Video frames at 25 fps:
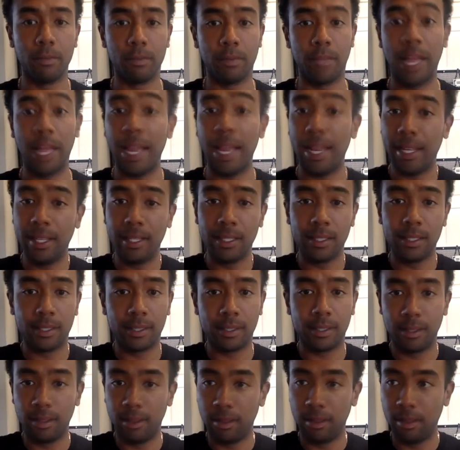That
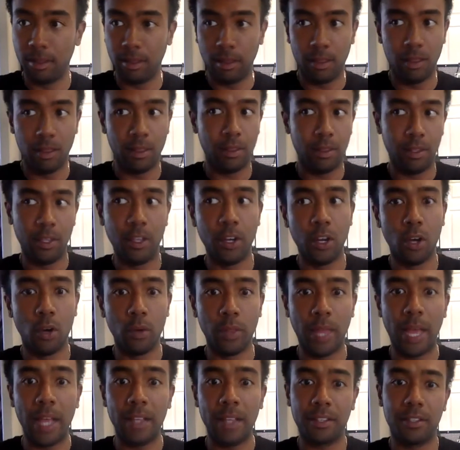is,
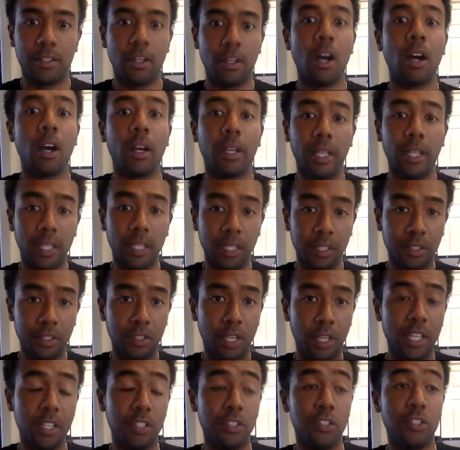that stock
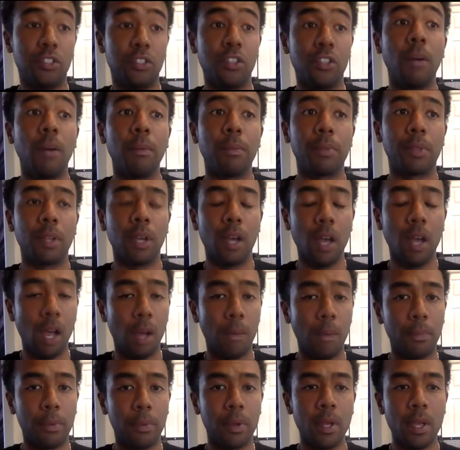has jumped
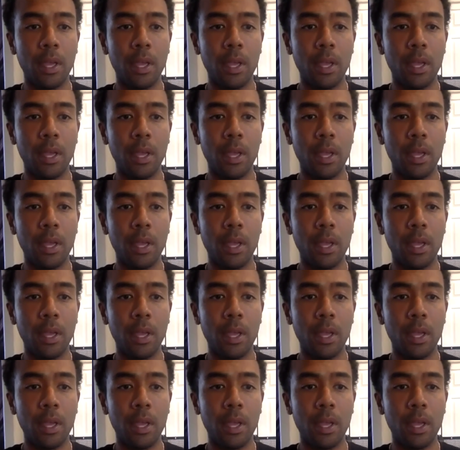up,